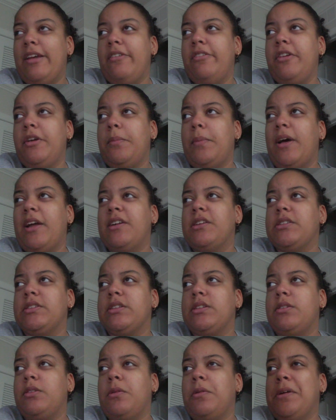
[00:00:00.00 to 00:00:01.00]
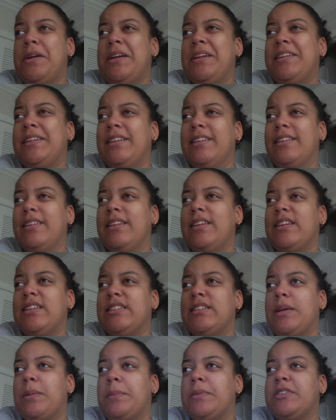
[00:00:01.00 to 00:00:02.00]
Everybody's annoyed
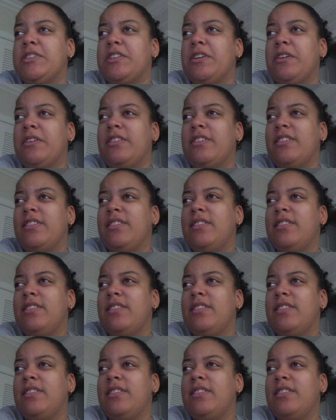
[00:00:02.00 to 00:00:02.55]
this episode.